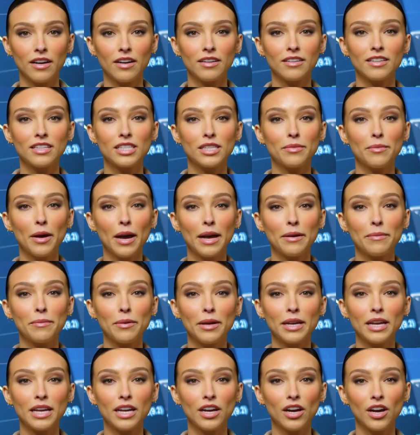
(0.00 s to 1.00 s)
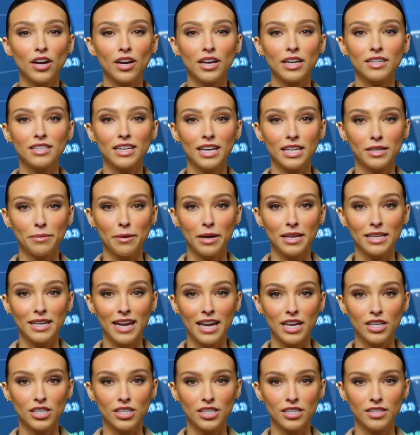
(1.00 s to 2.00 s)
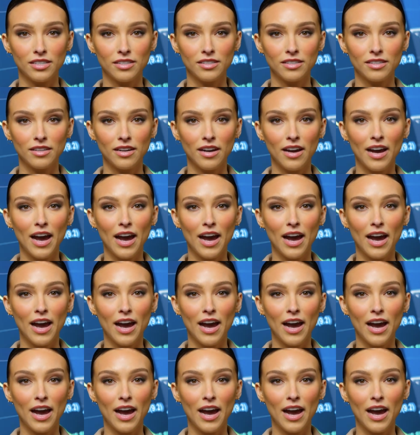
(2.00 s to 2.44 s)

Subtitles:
despite beating earnings expectations,